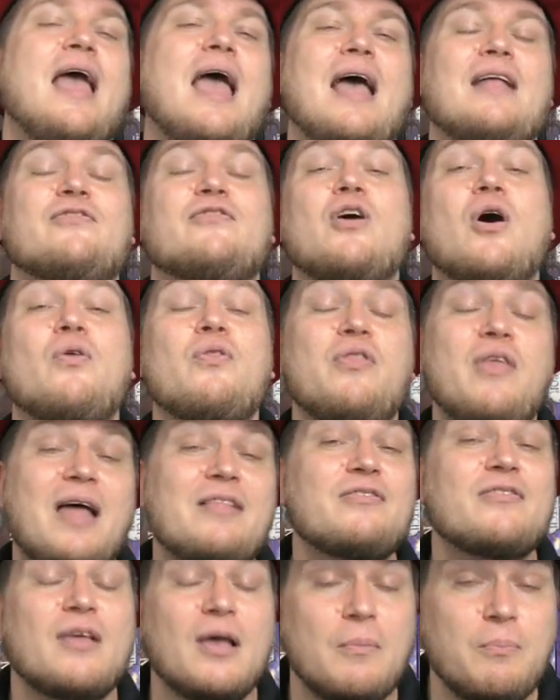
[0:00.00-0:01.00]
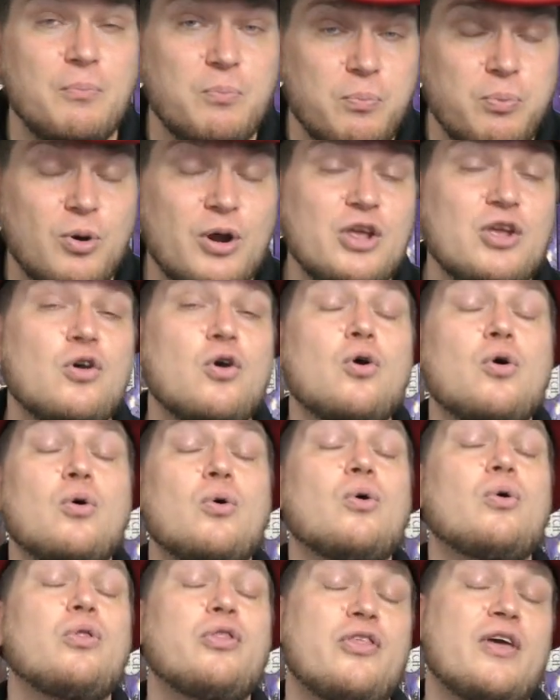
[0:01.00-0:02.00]
And so that's a pretty
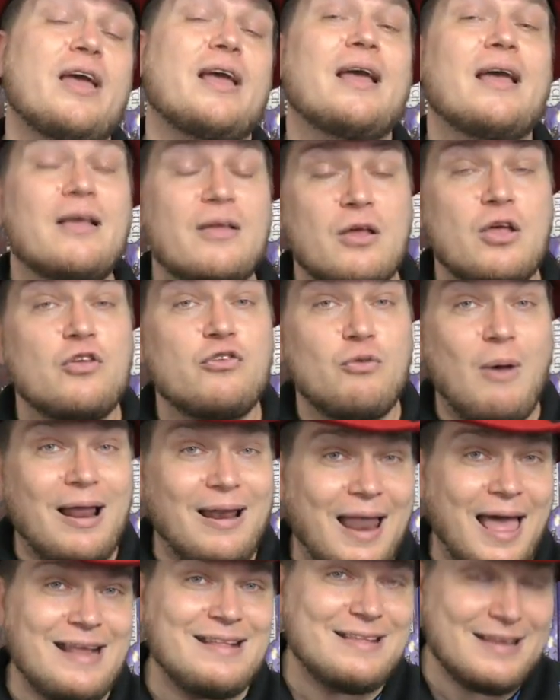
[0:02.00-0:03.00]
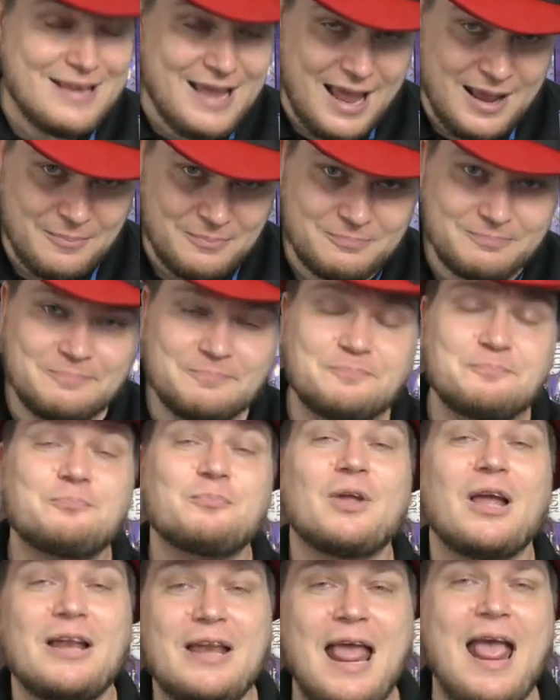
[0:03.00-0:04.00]
cool thing. So I like the game.
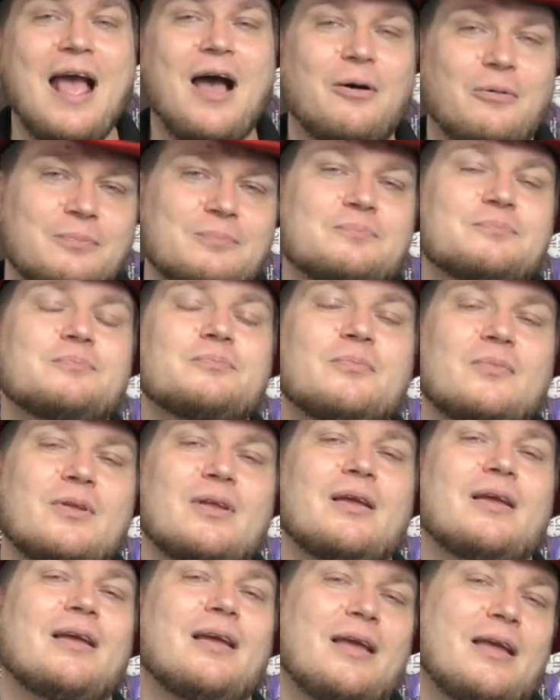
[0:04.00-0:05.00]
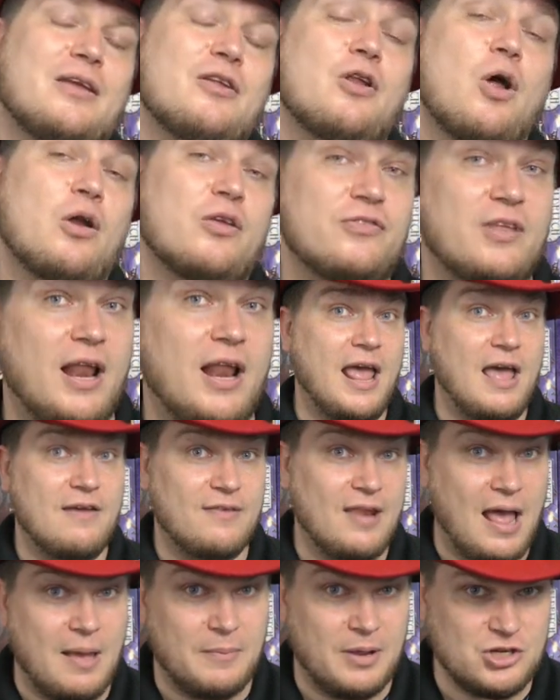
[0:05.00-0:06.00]
Now, you notice
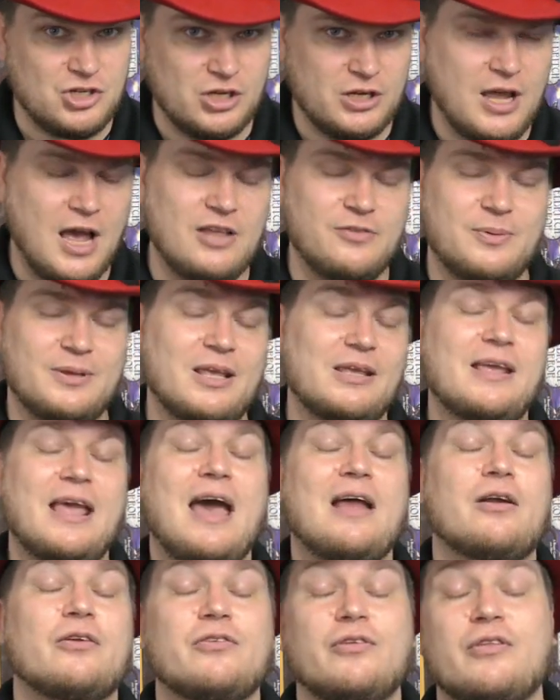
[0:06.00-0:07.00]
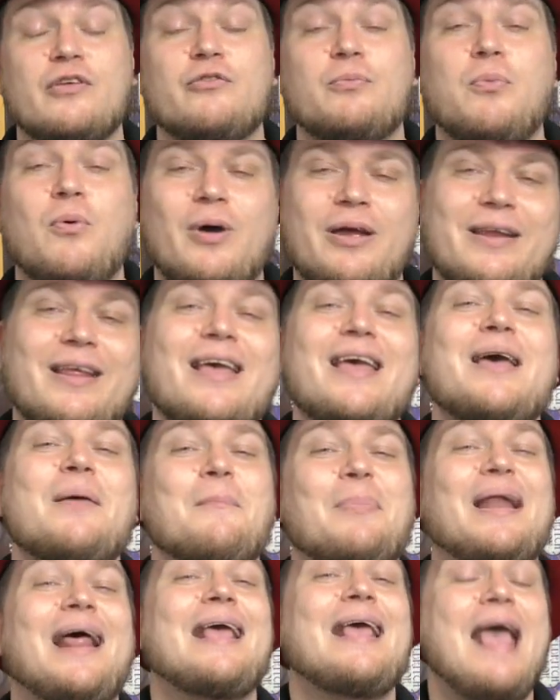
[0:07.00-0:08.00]
have not mentioned Cosmic Encounter to this point,
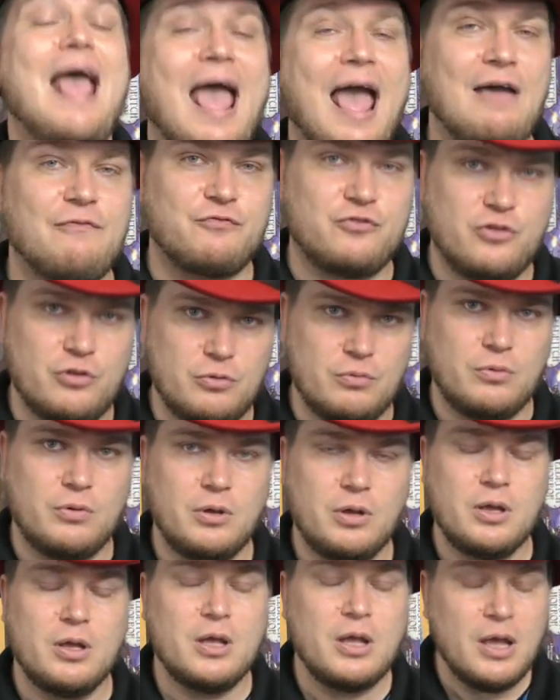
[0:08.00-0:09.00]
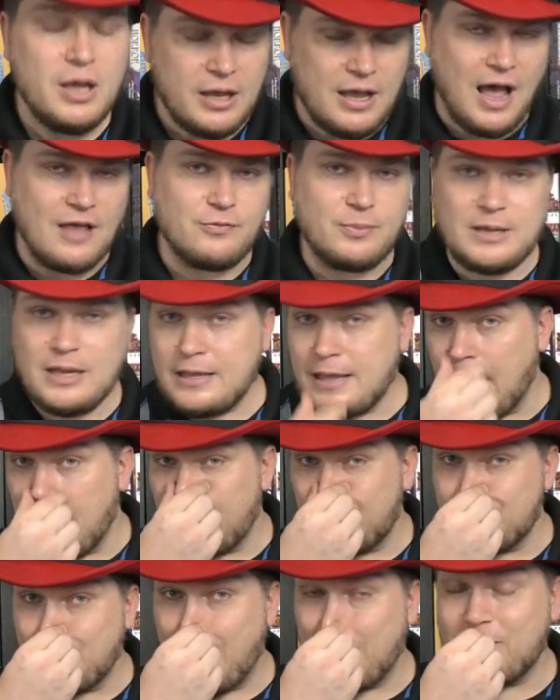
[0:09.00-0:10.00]
but I have to. Cosmic
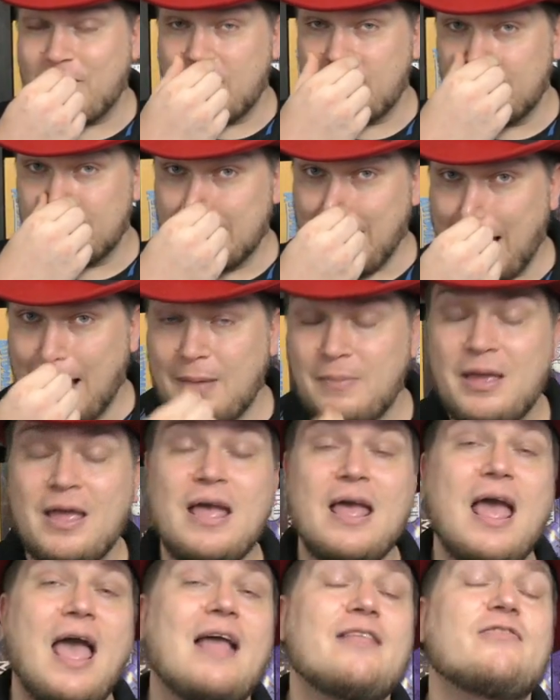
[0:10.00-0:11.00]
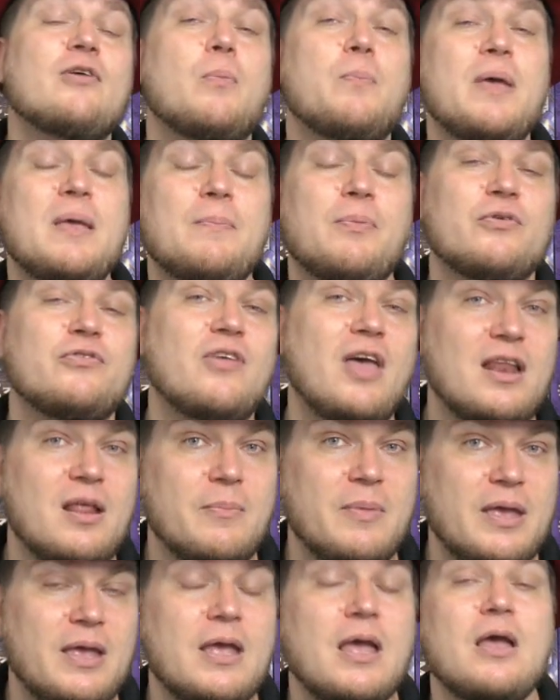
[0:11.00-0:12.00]
Encounter is my favorite game, and so people say to
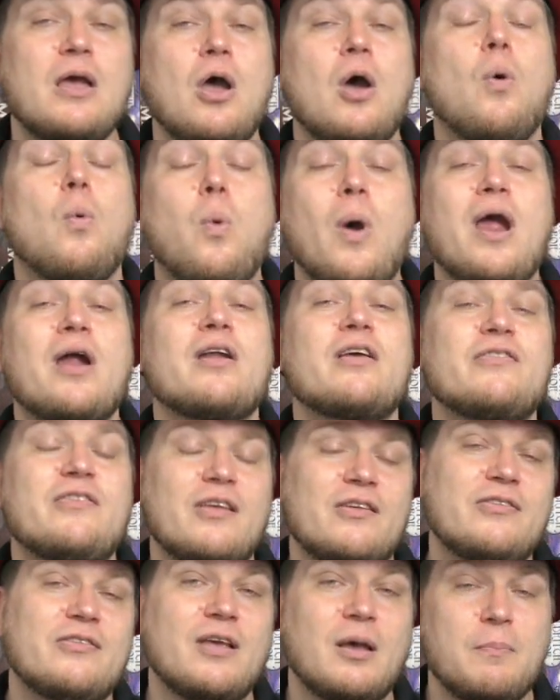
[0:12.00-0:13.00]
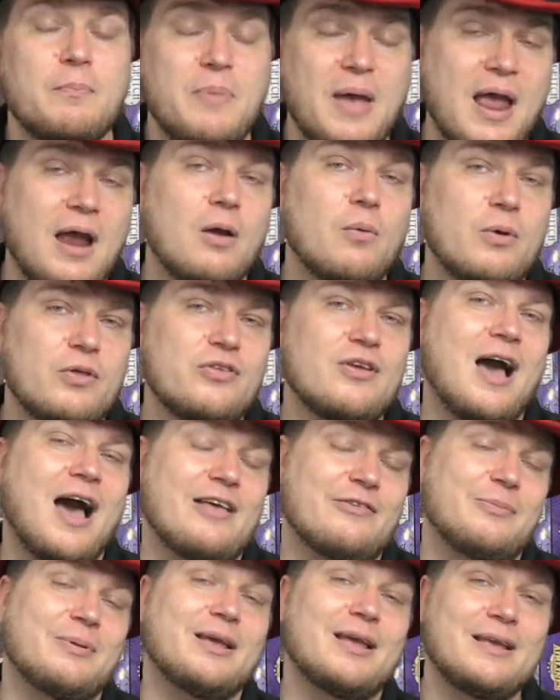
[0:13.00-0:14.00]
me, where does this compare with
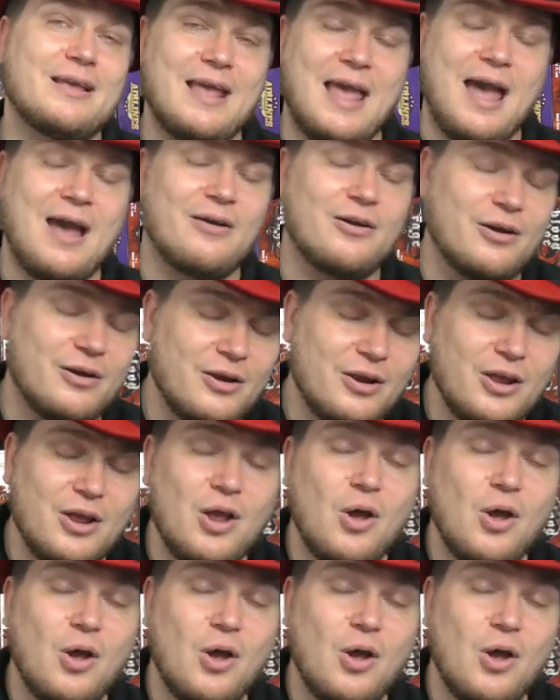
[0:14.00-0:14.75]
Cosmic Encounter?